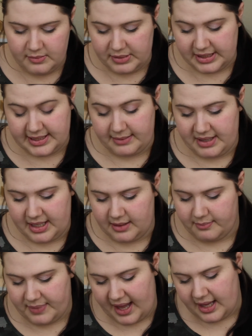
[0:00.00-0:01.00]
put some
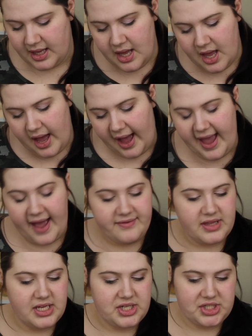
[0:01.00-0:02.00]
in. But I
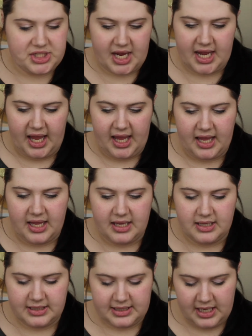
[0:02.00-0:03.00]
have these
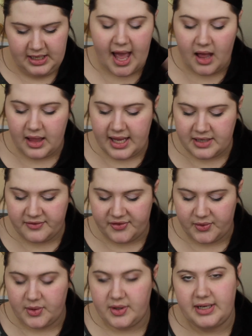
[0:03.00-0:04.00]
shades
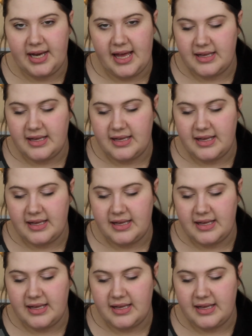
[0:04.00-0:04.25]
LN4 and